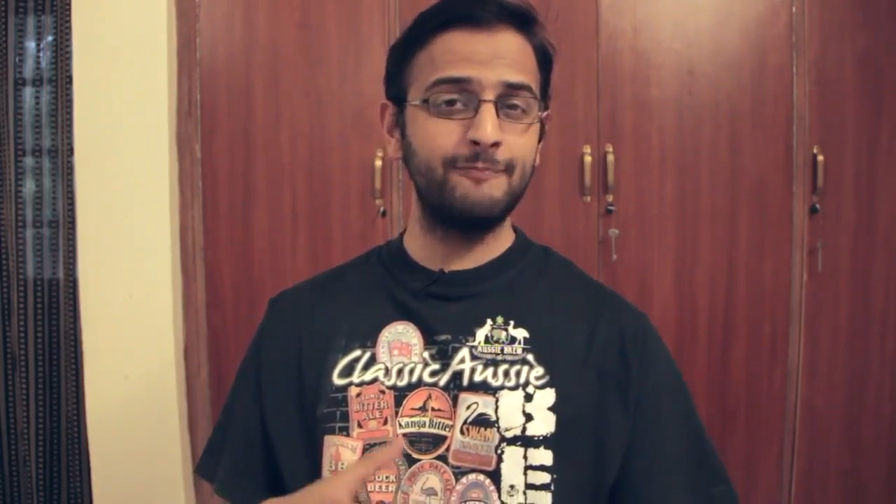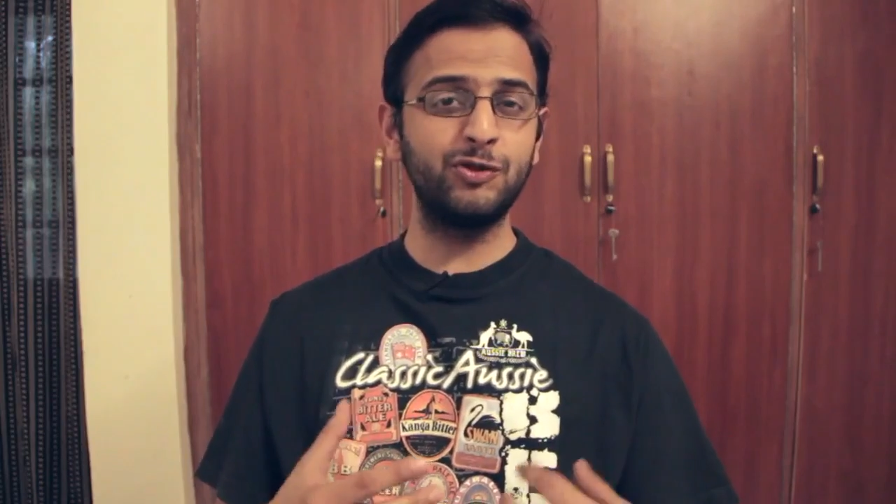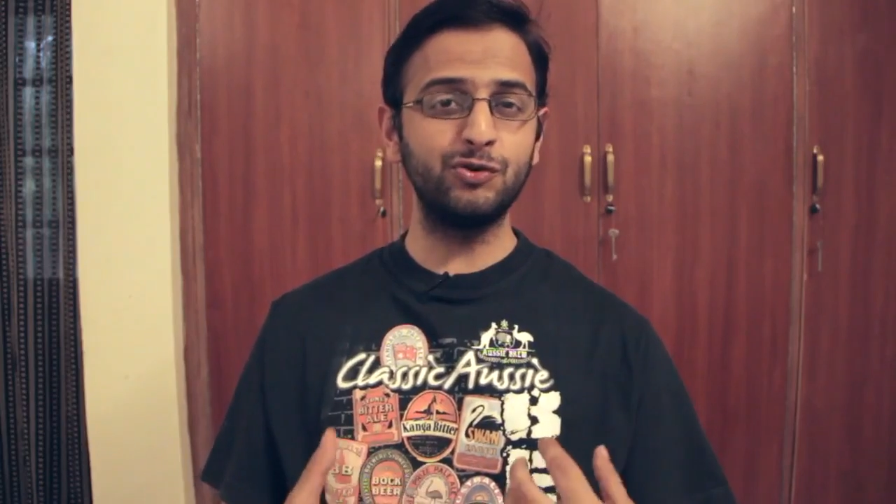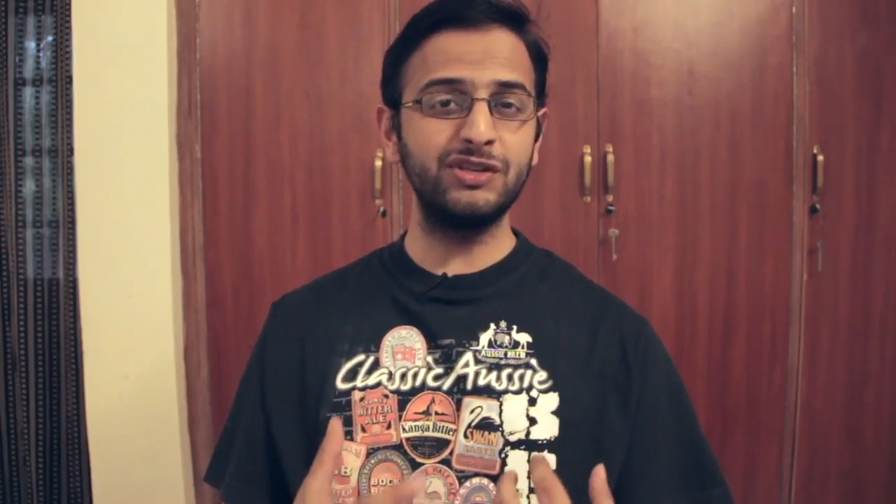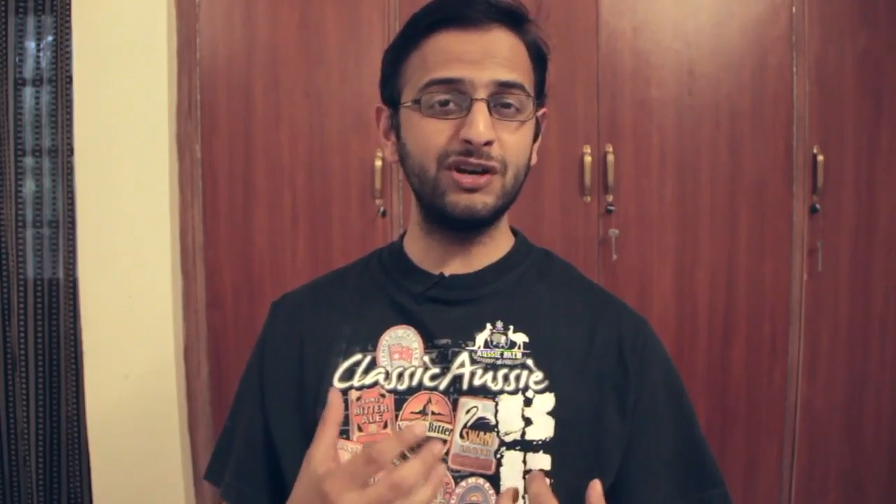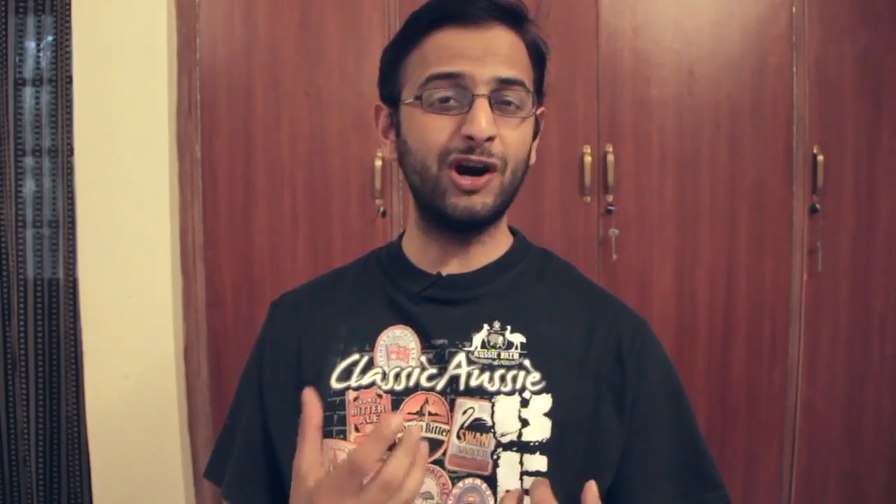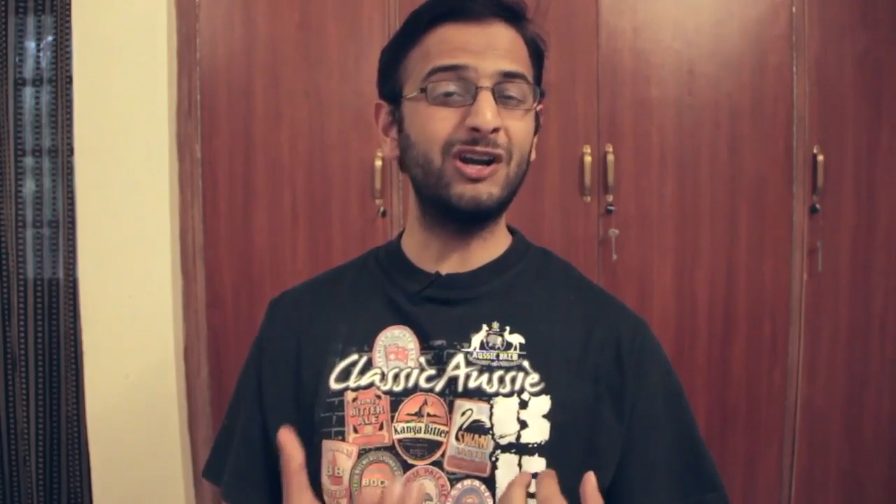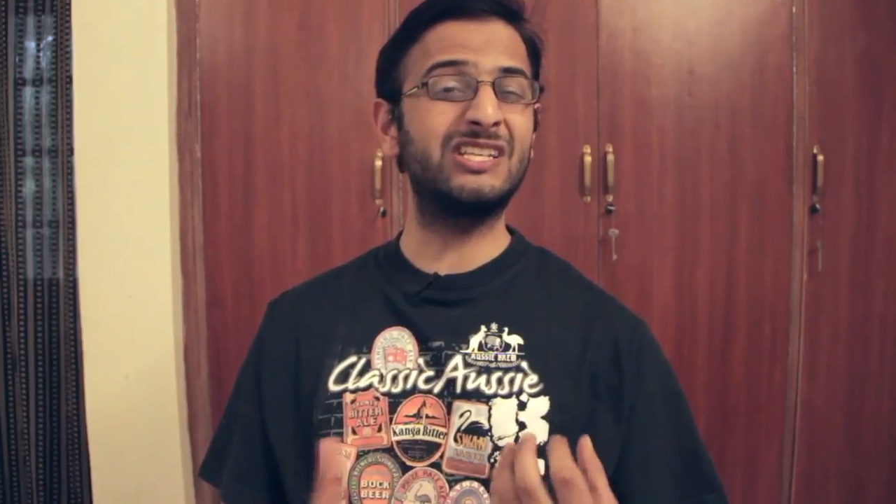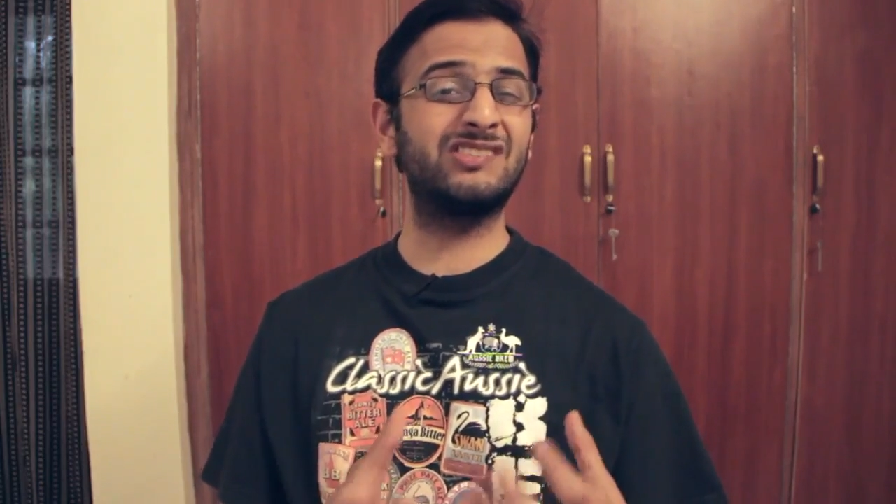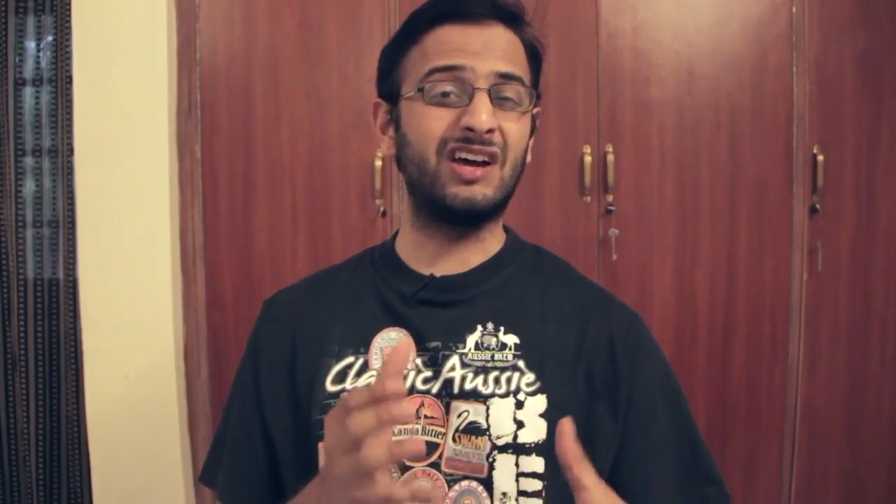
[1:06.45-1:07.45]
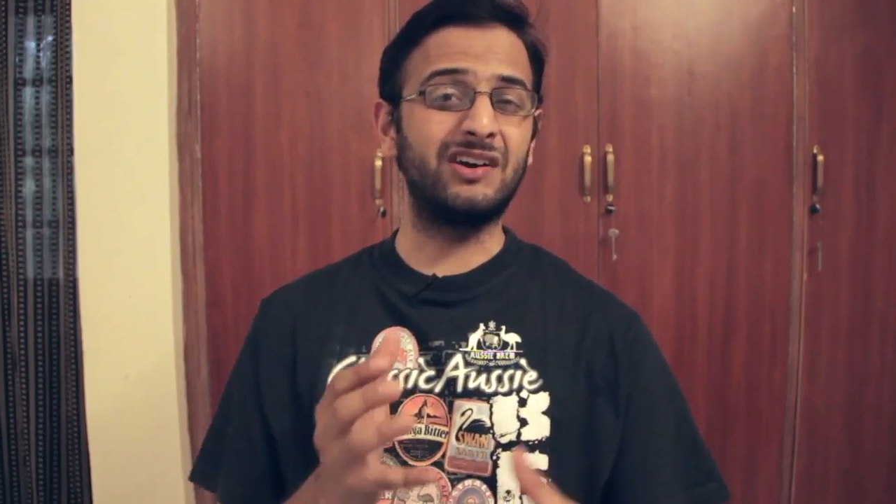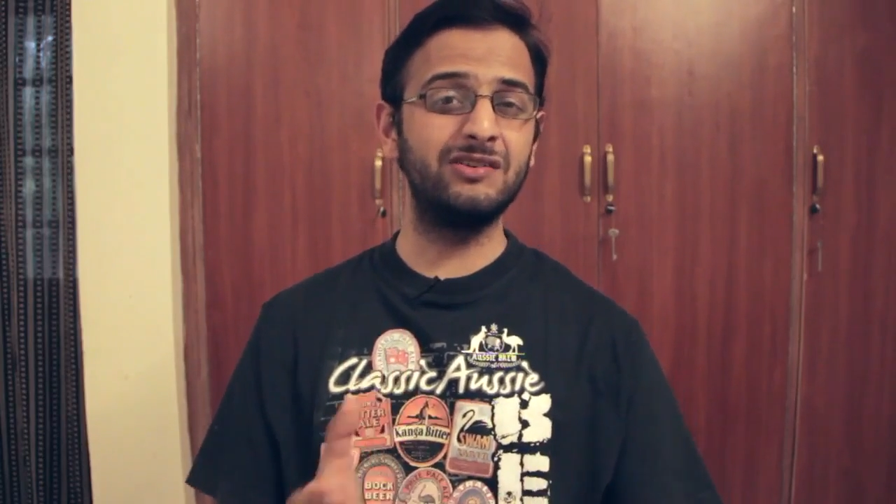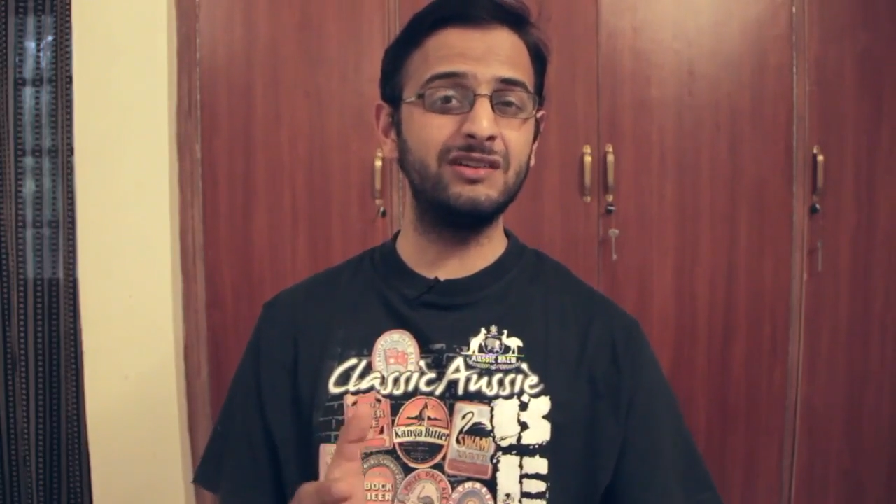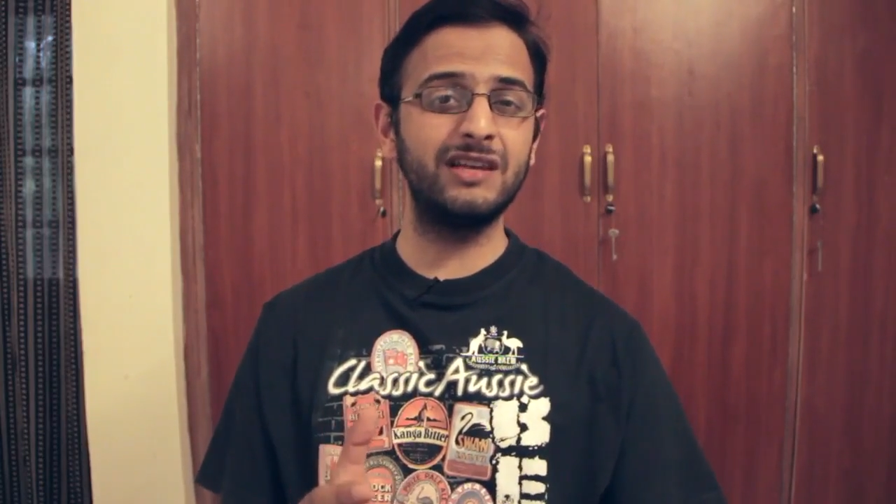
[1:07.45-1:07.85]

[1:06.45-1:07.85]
though they're not subtle.